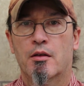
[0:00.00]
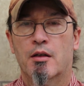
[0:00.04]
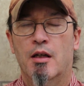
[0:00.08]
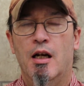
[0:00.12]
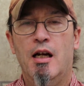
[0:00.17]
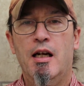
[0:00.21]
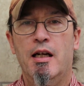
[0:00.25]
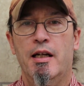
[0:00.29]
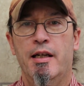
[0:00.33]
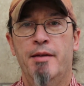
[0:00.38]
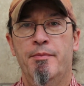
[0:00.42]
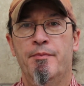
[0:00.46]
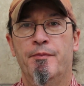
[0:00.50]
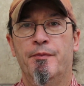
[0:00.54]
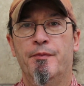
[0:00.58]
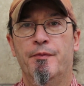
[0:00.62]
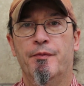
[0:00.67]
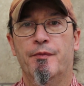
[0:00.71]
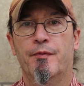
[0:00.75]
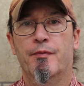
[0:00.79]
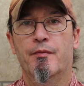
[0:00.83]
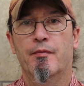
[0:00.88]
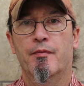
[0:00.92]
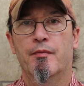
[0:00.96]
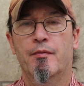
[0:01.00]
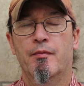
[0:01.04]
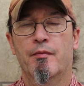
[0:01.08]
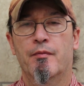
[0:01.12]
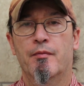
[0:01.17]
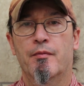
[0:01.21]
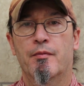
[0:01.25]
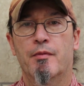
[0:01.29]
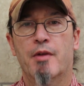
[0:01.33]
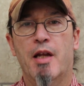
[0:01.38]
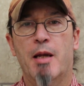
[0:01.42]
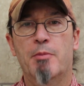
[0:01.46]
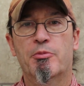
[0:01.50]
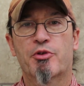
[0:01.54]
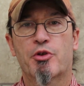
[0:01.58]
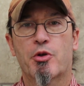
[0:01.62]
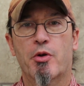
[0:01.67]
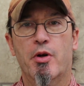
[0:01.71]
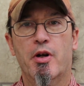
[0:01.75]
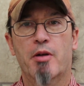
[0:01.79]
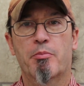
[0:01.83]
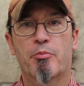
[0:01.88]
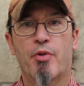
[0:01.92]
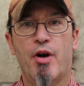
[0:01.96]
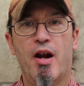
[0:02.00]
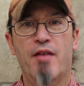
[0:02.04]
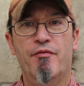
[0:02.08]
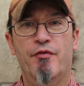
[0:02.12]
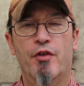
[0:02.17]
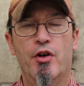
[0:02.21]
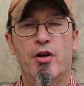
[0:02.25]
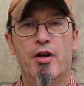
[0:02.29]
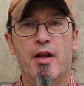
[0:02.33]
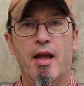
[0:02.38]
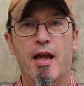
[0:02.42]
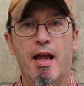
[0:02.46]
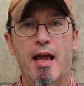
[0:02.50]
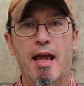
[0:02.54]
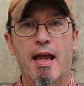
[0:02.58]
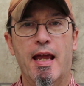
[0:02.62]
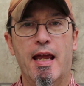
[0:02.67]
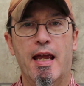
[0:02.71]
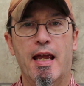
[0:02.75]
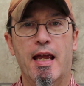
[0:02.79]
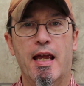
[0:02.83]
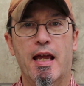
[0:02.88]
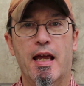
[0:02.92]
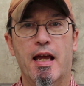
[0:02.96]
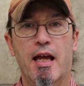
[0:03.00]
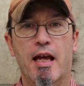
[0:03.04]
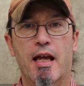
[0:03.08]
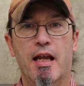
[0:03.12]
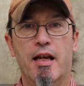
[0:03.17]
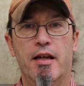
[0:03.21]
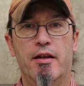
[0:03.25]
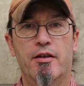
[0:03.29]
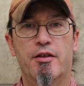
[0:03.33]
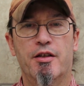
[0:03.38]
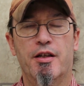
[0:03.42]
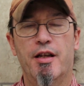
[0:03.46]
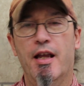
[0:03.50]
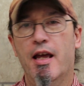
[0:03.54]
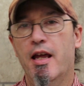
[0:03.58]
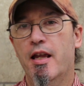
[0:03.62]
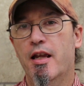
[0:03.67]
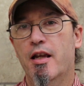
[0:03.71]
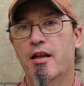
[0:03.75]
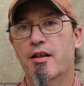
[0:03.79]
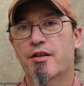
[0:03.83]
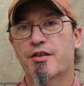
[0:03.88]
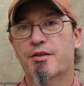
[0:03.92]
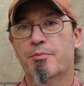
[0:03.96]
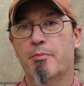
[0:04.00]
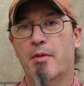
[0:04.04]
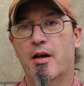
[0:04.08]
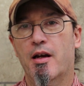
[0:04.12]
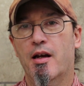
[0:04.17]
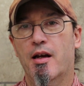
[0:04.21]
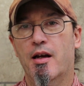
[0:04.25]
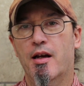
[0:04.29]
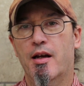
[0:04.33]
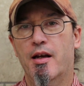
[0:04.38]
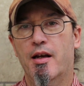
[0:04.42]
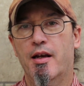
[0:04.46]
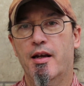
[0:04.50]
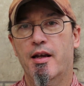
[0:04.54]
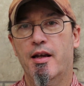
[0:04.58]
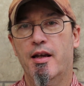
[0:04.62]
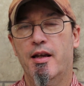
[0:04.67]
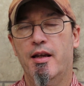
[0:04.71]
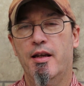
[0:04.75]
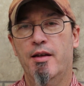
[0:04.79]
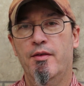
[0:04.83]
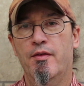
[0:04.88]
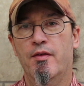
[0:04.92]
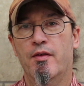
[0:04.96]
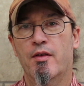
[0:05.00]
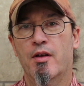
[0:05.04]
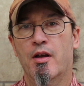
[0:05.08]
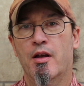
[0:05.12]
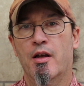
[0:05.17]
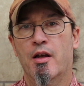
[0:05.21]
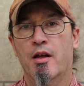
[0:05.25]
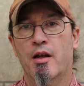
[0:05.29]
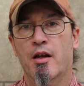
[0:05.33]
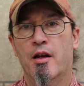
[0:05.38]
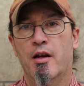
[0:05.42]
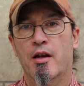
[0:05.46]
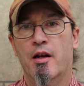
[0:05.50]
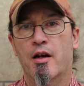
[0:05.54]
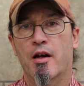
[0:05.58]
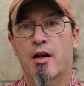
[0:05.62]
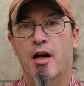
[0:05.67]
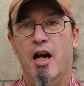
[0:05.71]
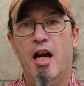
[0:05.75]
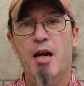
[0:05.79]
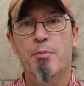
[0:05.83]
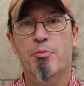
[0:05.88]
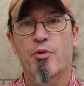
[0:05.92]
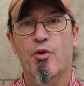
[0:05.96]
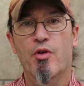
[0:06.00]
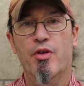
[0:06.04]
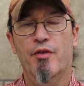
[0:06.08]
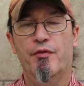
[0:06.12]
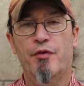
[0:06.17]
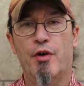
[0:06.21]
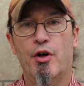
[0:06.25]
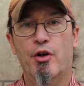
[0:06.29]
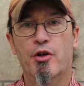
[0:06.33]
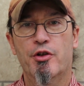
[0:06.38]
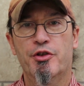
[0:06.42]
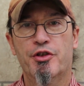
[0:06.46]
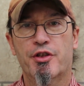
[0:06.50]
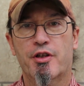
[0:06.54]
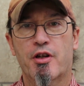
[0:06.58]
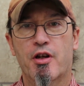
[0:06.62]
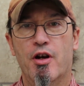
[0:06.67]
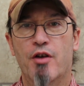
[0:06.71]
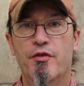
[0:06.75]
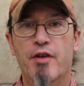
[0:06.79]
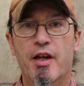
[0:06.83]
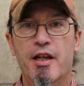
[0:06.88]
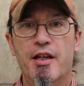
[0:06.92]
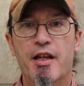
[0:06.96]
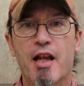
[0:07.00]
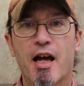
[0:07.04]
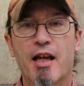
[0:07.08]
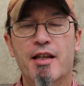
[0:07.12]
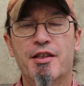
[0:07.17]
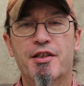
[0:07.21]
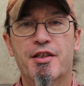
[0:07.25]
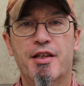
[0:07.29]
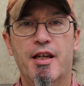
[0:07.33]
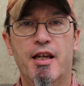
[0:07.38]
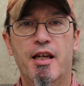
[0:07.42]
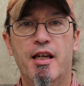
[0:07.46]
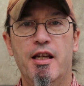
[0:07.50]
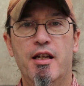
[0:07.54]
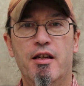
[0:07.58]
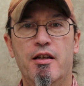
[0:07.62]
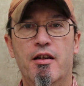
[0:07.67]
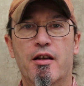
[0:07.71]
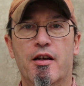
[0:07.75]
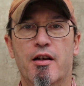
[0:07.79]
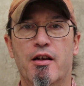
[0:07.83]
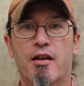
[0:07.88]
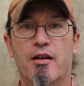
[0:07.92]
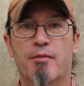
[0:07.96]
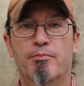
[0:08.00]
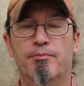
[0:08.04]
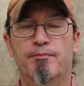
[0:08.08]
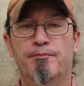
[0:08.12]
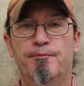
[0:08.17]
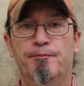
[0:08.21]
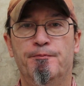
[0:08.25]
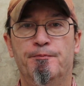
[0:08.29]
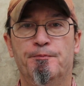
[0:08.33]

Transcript: Hi, name's Greg Bradford, and today is my April the 1st COVID-19